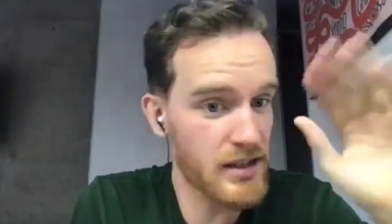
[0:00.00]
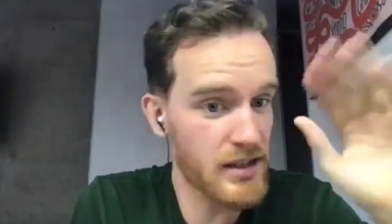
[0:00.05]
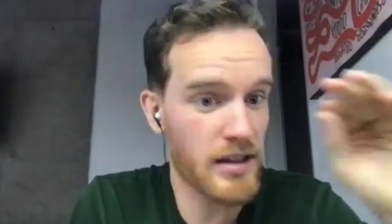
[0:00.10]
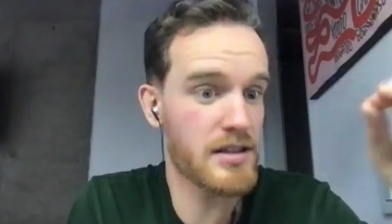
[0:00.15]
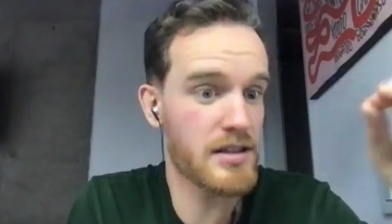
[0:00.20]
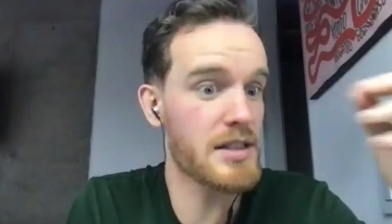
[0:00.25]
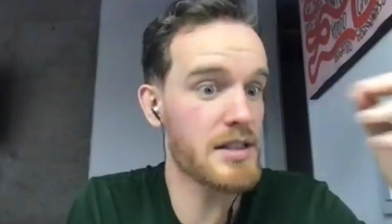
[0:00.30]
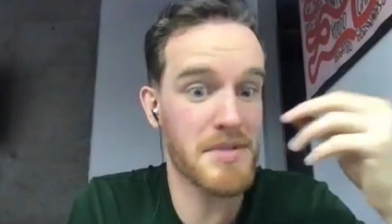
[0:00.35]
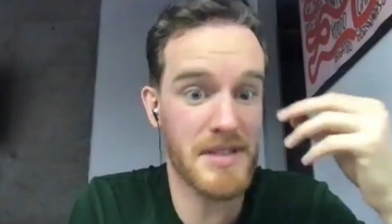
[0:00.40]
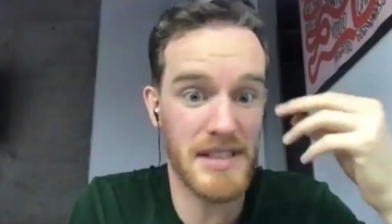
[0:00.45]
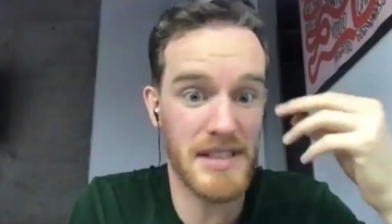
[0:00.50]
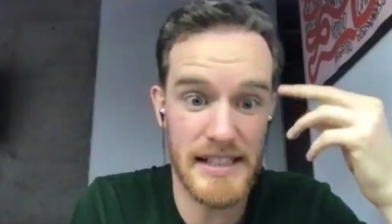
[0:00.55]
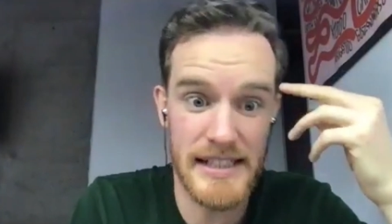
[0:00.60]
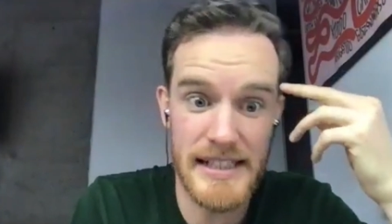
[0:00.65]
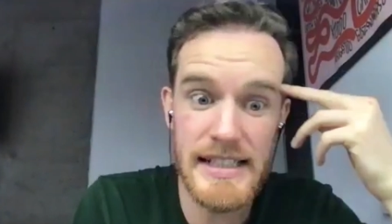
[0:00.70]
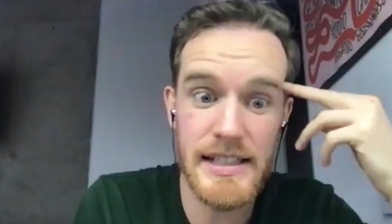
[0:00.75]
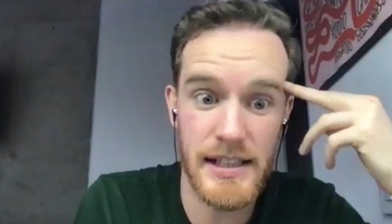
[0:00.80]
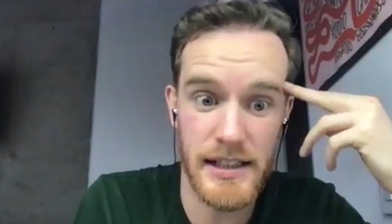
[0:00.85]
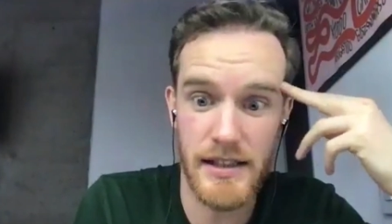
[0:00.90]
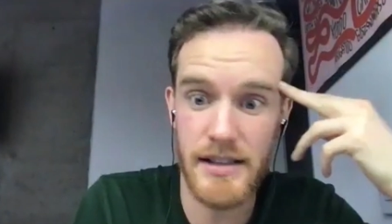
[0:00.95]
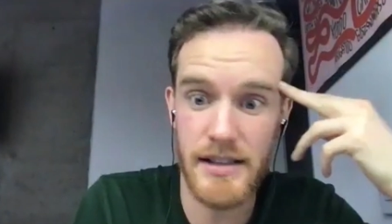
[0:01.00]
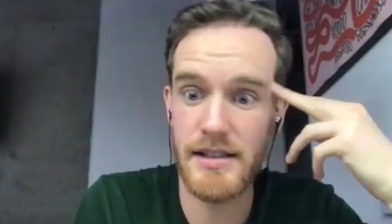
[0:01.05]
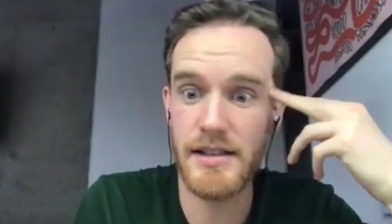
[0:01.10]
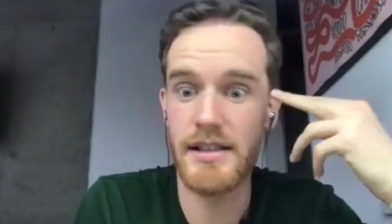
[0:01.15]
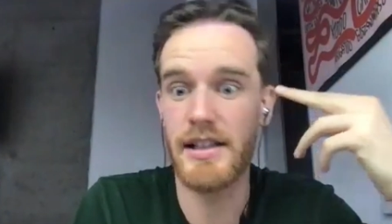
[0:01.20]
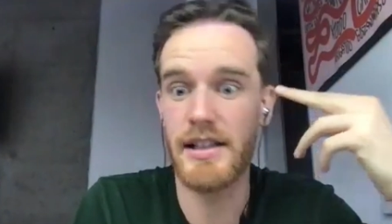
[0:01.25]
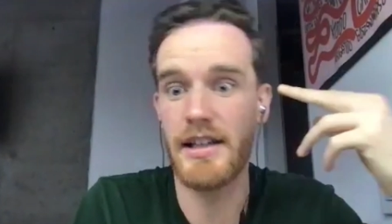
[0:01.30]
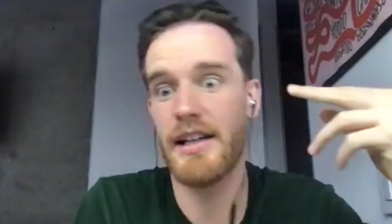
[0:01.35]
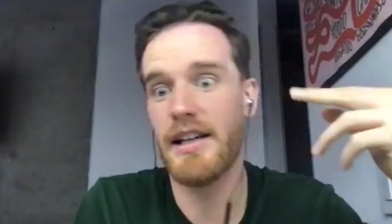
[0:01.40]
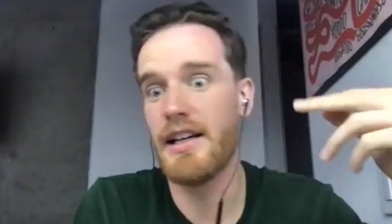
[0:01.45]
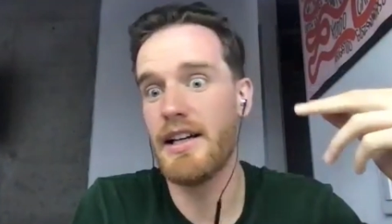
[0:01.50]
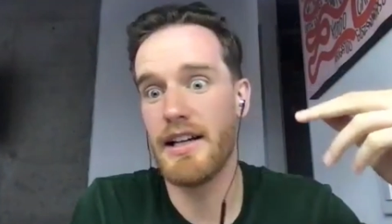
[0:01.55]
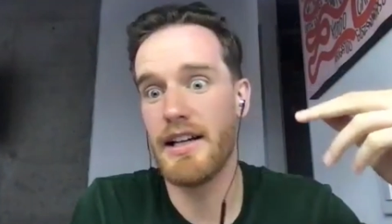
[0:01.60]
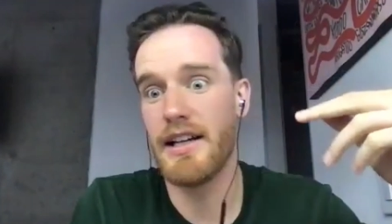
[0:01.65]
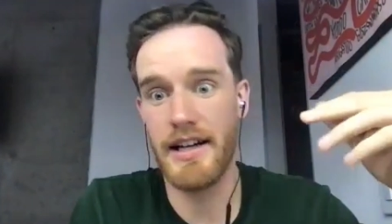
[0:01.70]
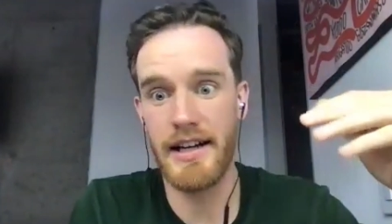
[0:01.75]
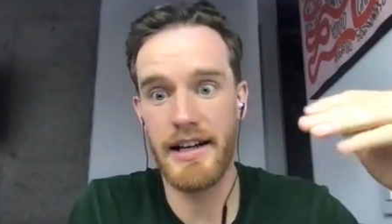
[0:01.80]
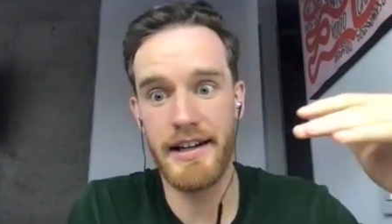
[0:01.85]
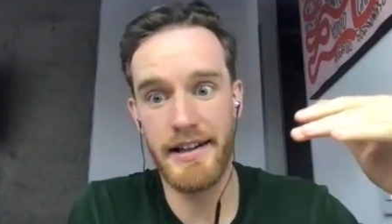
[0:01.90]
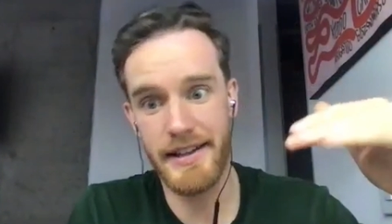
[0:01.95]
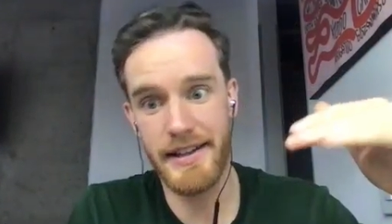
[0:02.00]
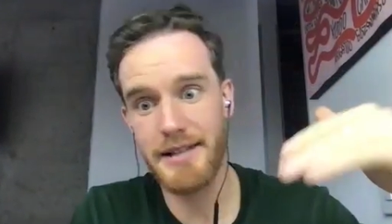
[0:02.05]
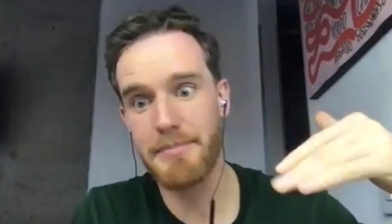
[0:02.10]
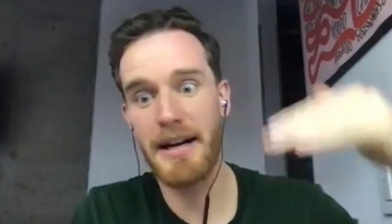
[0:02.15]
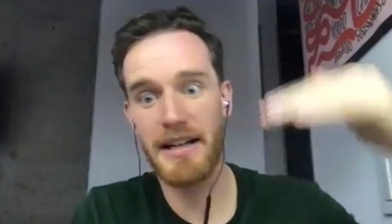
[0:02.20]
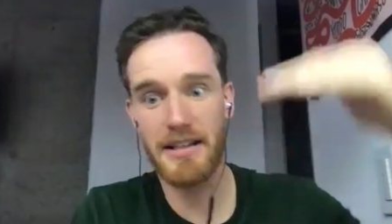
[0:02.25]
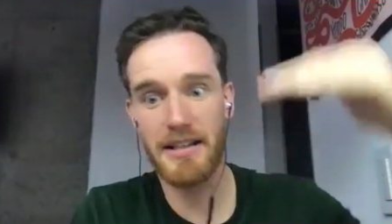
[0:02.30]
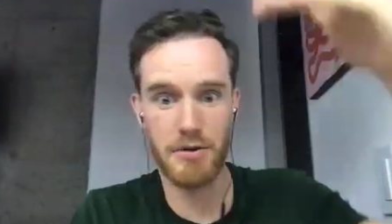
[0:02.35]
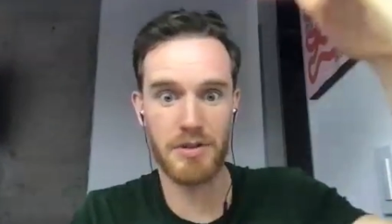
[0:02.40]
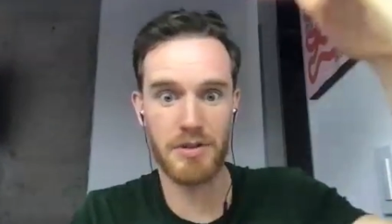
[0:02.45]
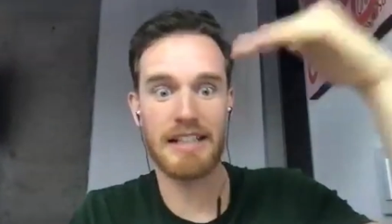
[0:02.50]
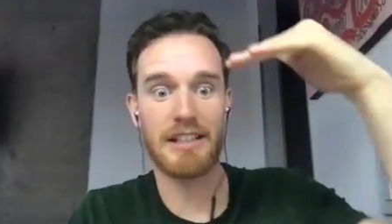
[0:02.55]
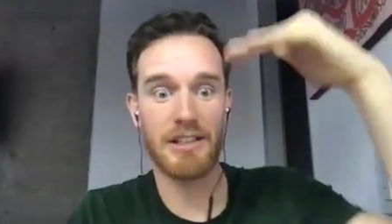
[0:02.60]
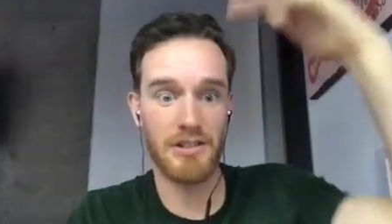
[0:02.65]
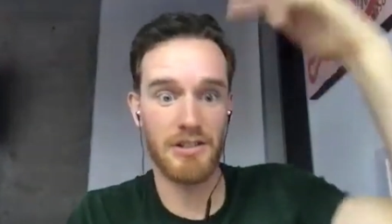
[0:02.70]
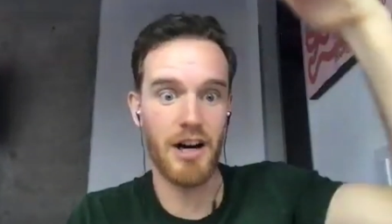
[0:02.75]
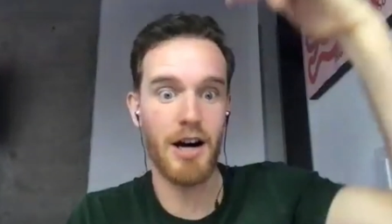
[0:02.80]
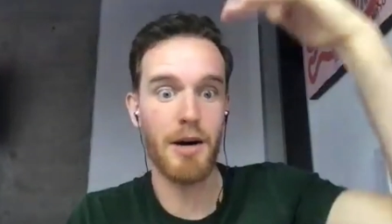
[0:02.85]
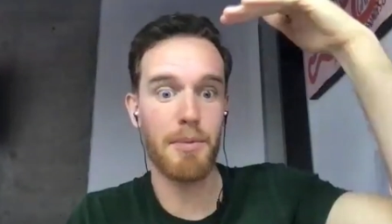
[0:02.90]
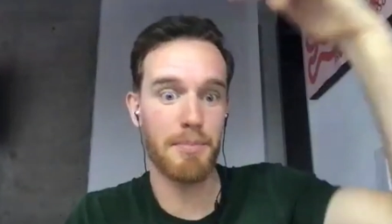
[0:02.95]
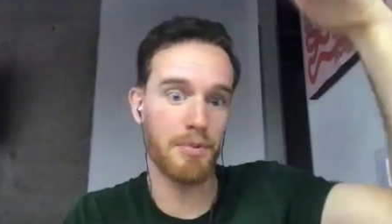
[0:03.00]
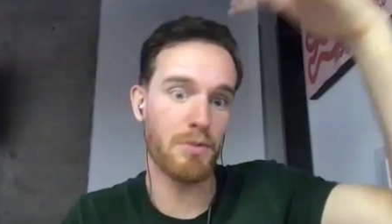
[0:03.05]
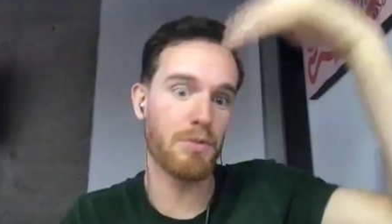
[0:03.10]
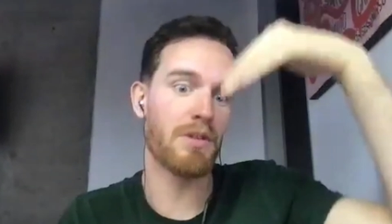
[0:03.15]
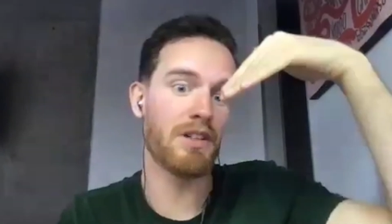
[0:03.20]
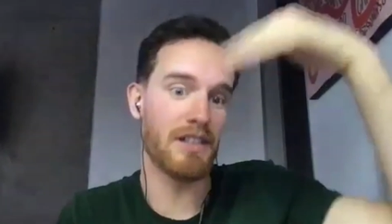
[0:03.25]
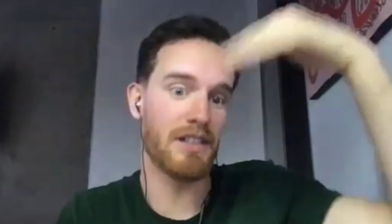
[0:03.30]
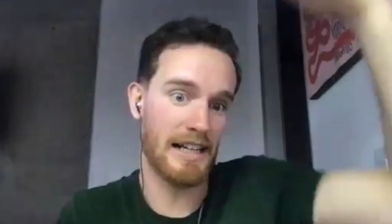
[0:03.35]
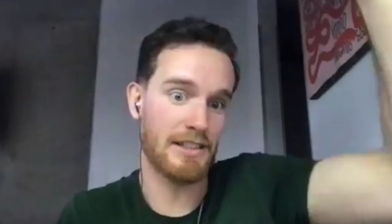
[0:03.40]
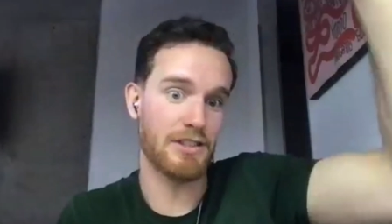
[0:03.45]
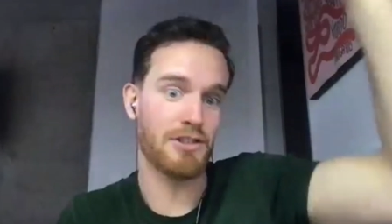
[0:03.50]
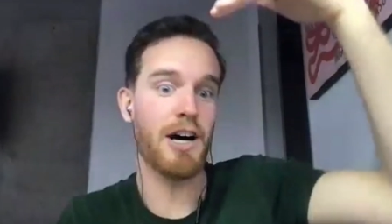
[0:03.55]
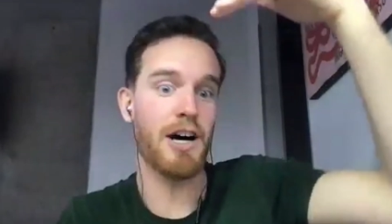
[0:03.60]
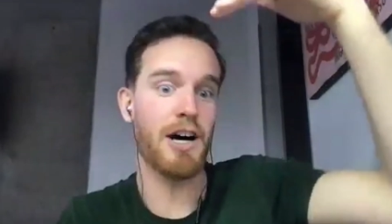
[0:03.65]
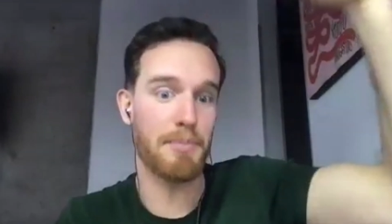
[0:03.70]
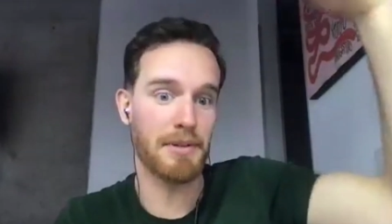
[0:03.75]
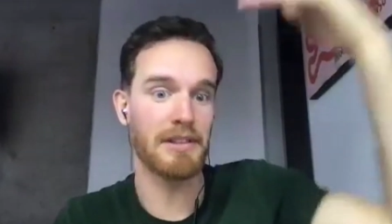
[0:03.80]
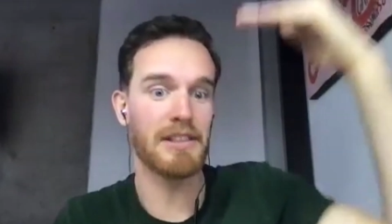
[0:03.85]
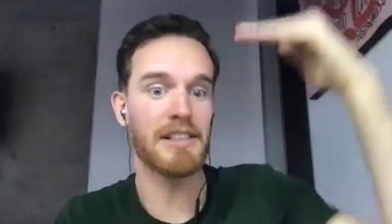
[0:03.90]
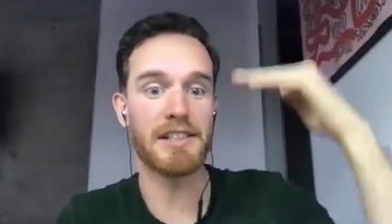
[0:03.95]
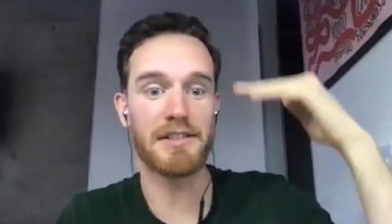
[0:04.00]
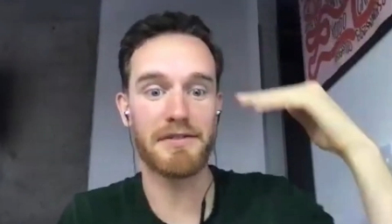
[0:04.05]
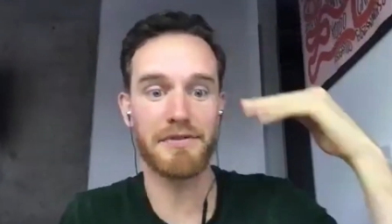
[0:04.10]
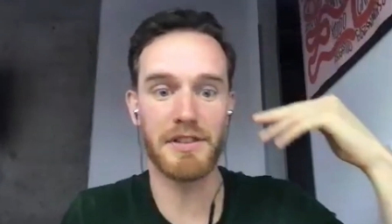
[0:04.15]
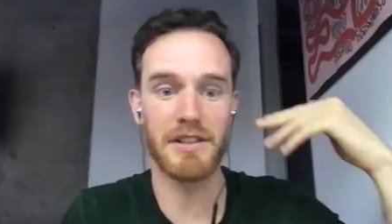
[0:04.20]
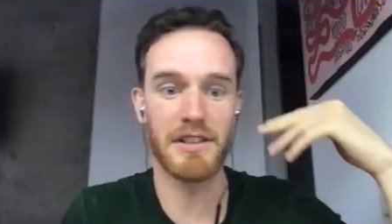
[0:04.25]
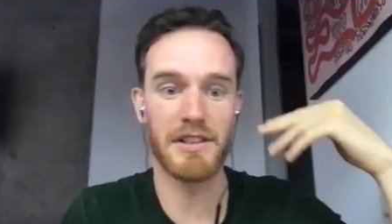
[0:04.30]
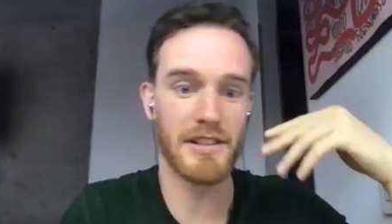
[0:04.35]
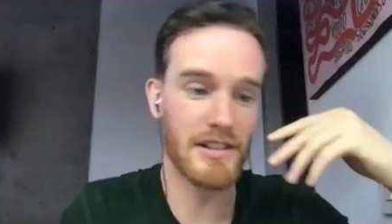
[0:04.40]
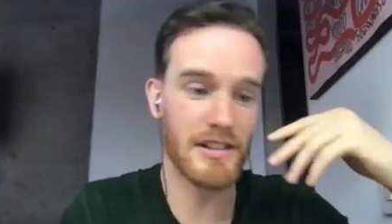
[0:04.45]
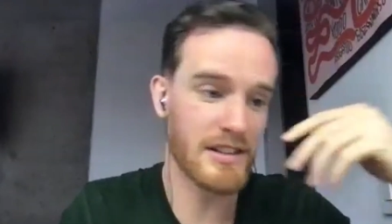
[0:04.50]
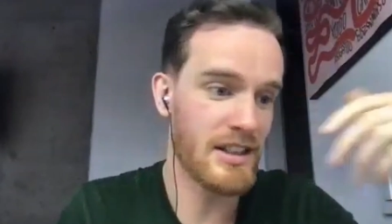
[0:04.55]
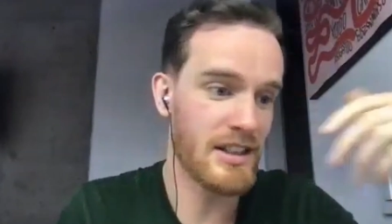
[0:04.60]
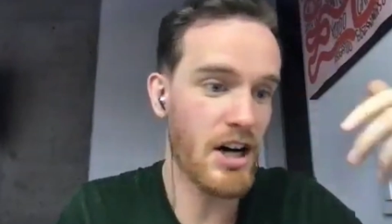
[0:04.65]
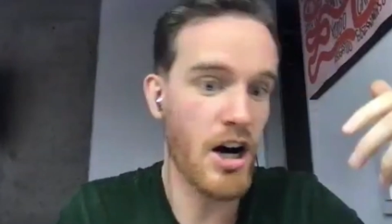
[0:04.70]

I saw some statistics and I think Mexico's at the top one at the top of the list for